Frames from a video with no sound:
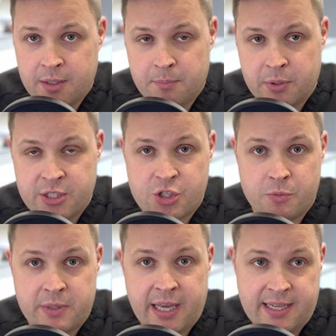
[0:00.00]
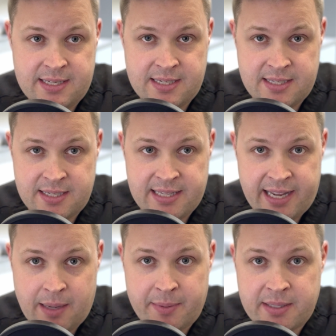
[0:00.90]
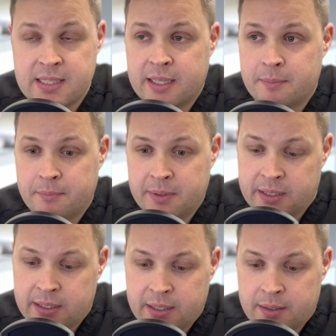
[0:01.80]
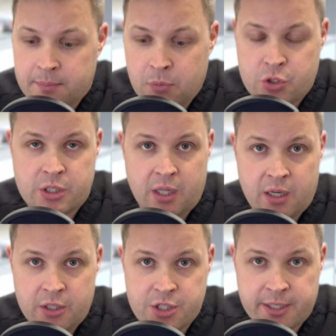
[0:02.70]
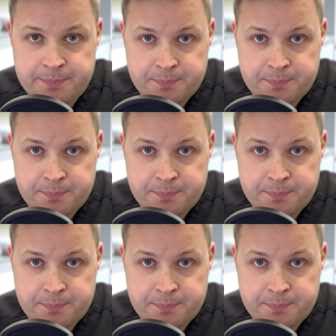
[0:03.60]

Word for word: but in some cases, this diameter can be much larger.